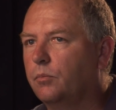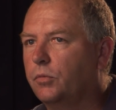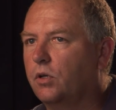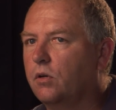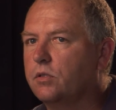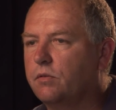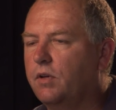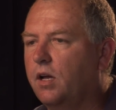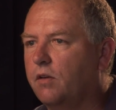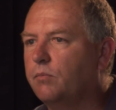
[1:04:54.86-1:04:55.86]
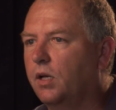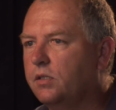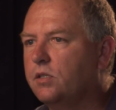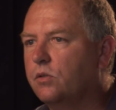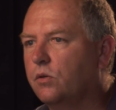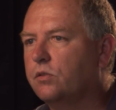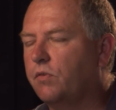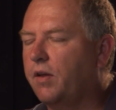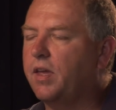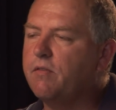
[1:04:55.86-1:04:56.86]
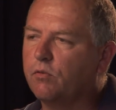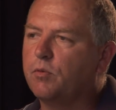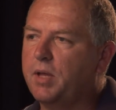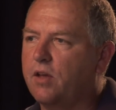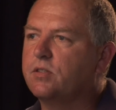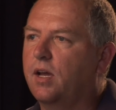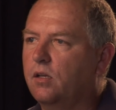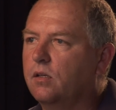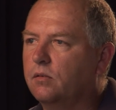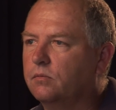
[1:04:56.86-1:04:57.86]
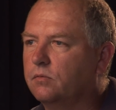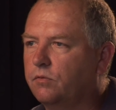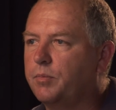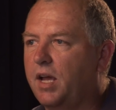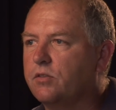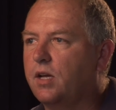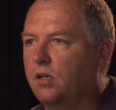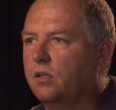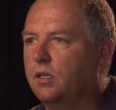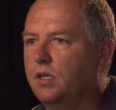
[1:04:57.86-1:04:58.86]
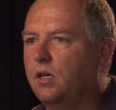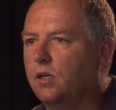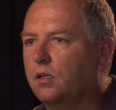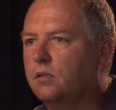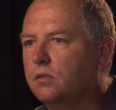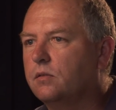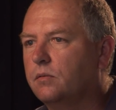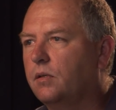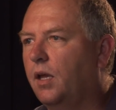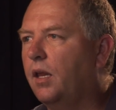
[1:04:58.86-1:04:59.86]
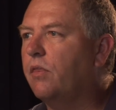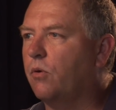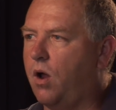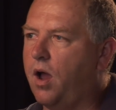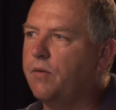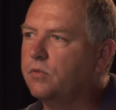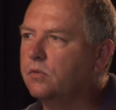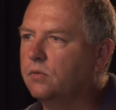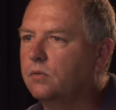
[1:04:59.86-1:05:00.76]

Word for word: They're going to survive. Muncie's going to survive. Even from the outside looking in, it thrives.